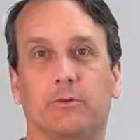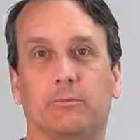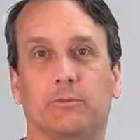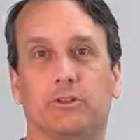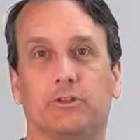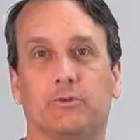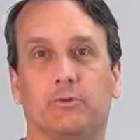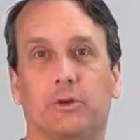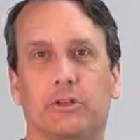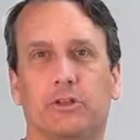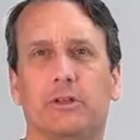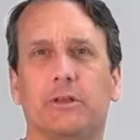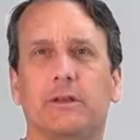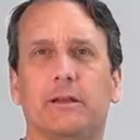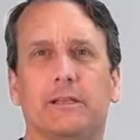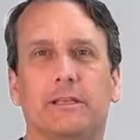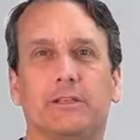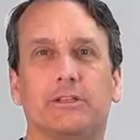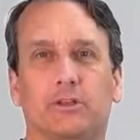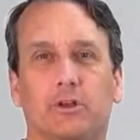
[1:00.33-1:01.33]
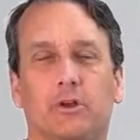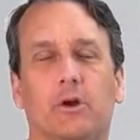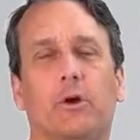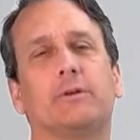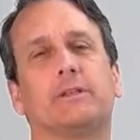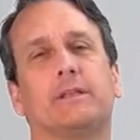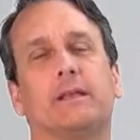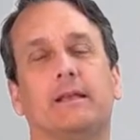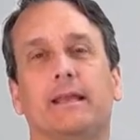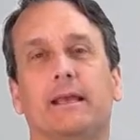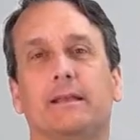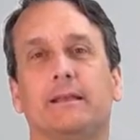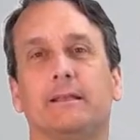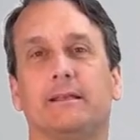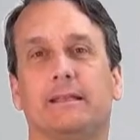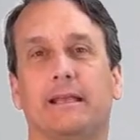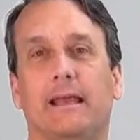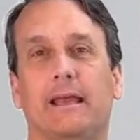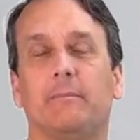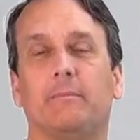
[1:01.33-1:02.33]
persuasion is closely linked
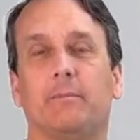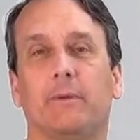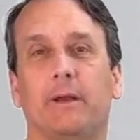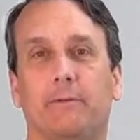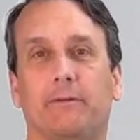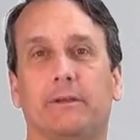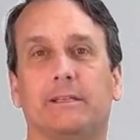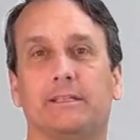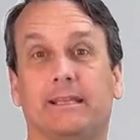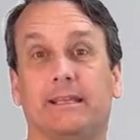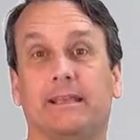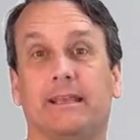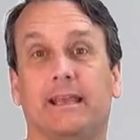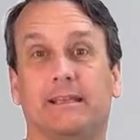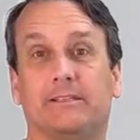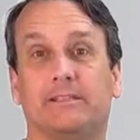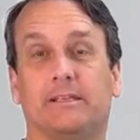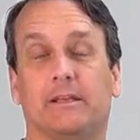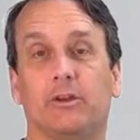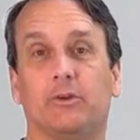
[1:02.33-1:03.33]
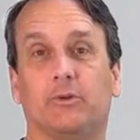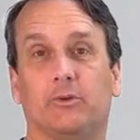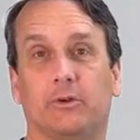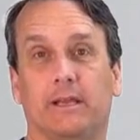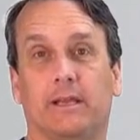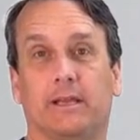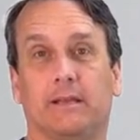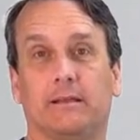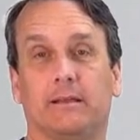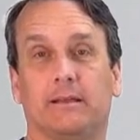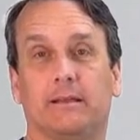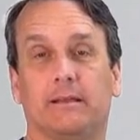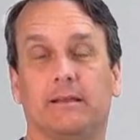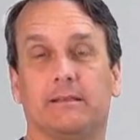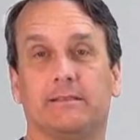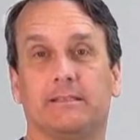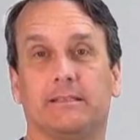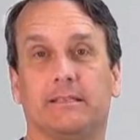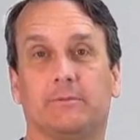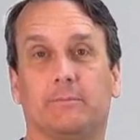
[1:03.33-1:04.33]
to data privacy and security,
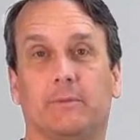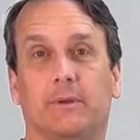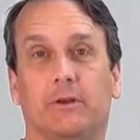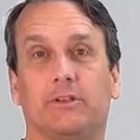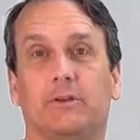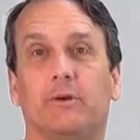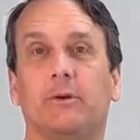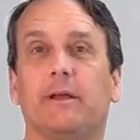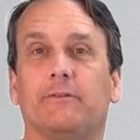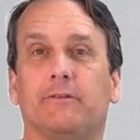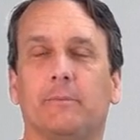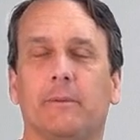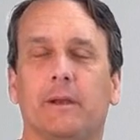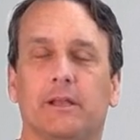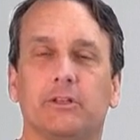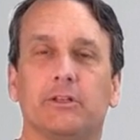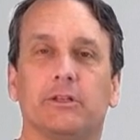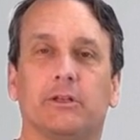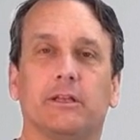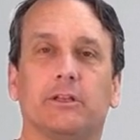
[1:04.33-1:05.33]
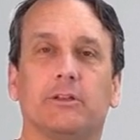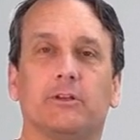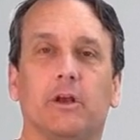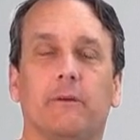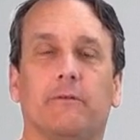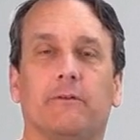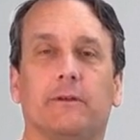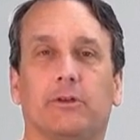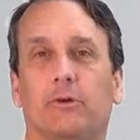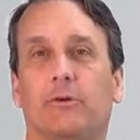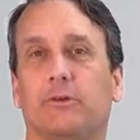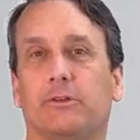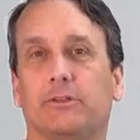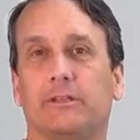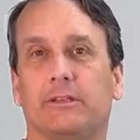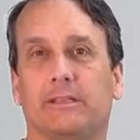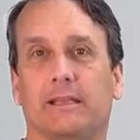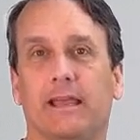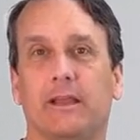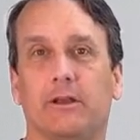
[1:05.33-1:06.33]
since personal information is often
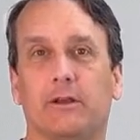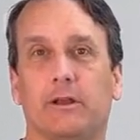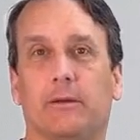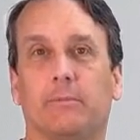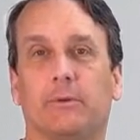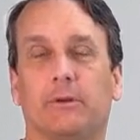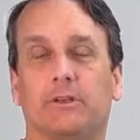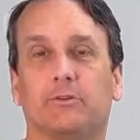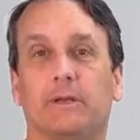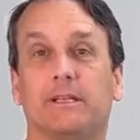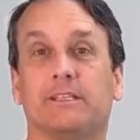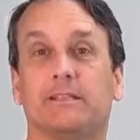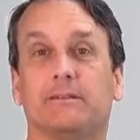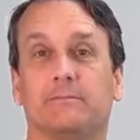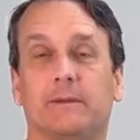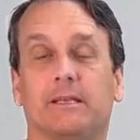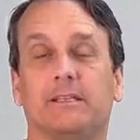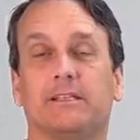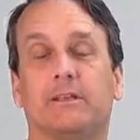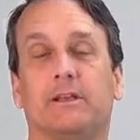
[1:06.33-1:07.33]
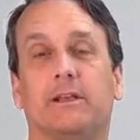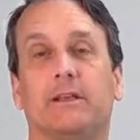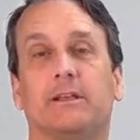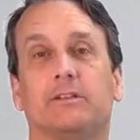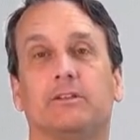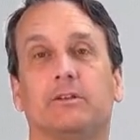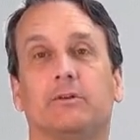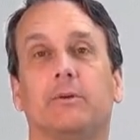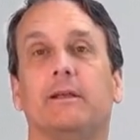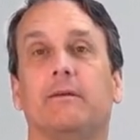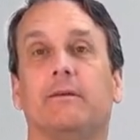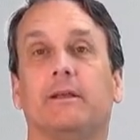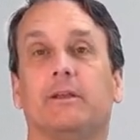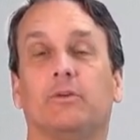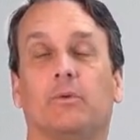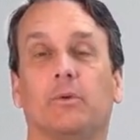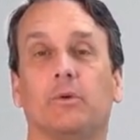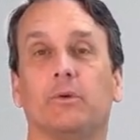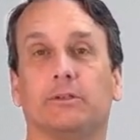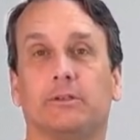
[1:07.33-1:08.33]
used to tailor persuasive messages to
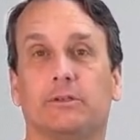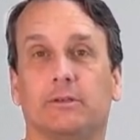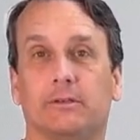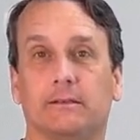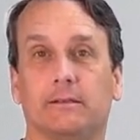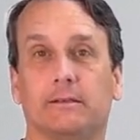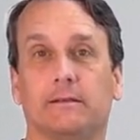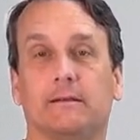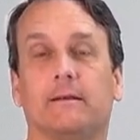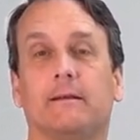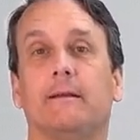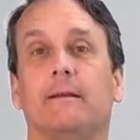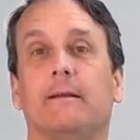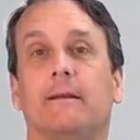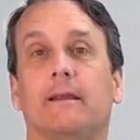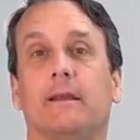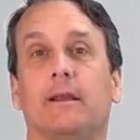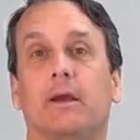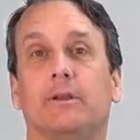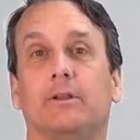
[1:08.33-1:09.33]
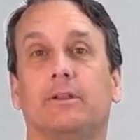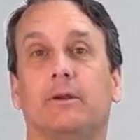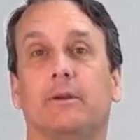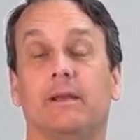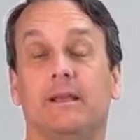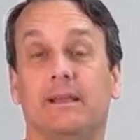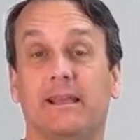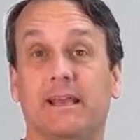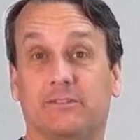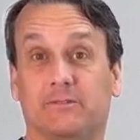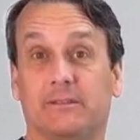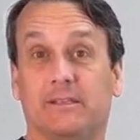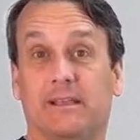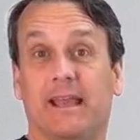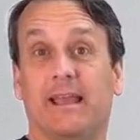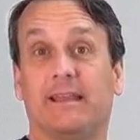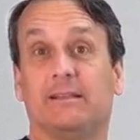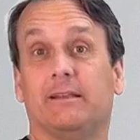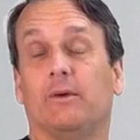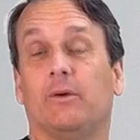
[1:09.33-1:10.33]
individuals. It also connects with
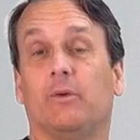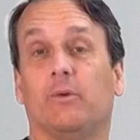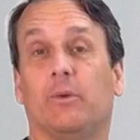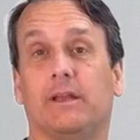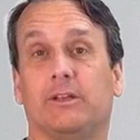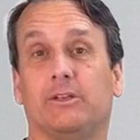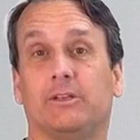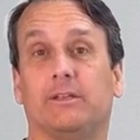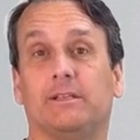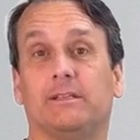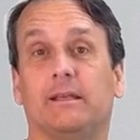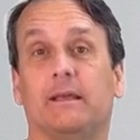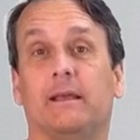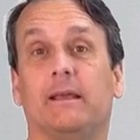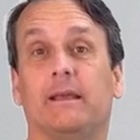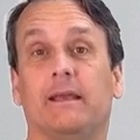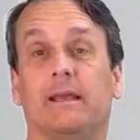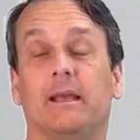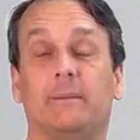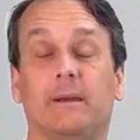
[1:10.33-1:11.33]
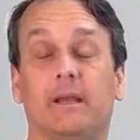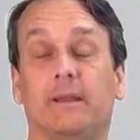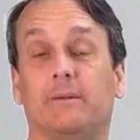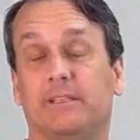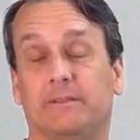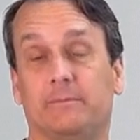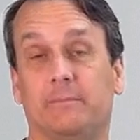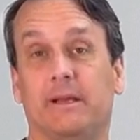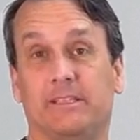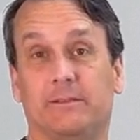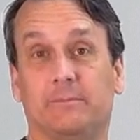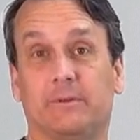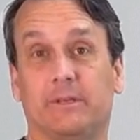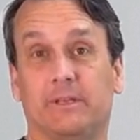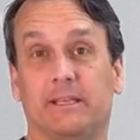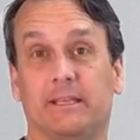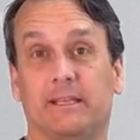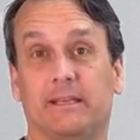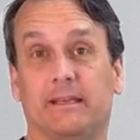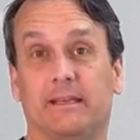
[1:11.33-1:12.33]
ethical questions about
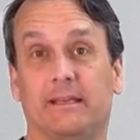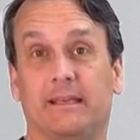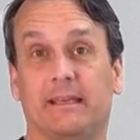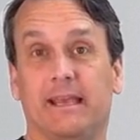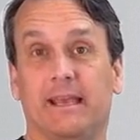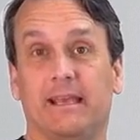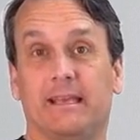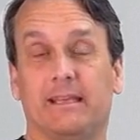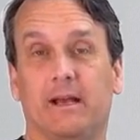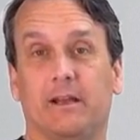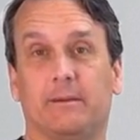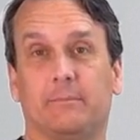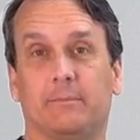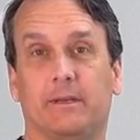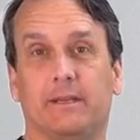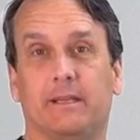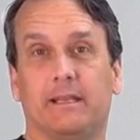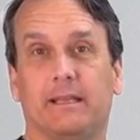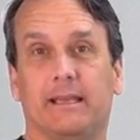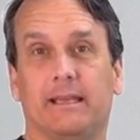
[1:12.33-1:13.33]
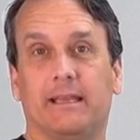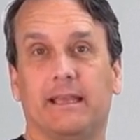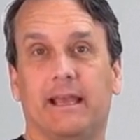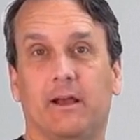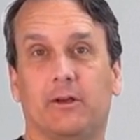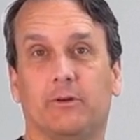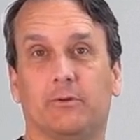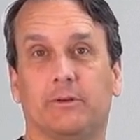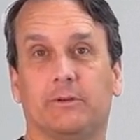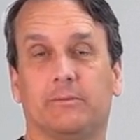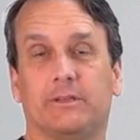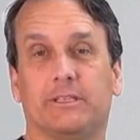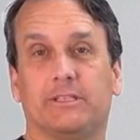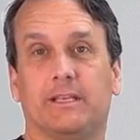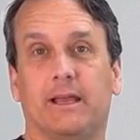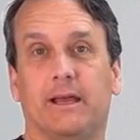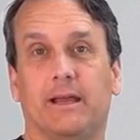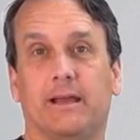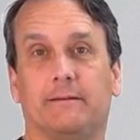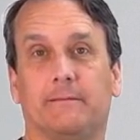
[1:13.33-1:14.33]
responsibility and accountability in algorithm
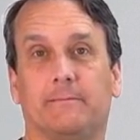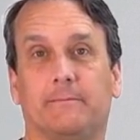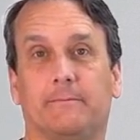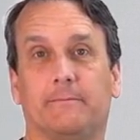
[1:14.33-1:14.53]
design.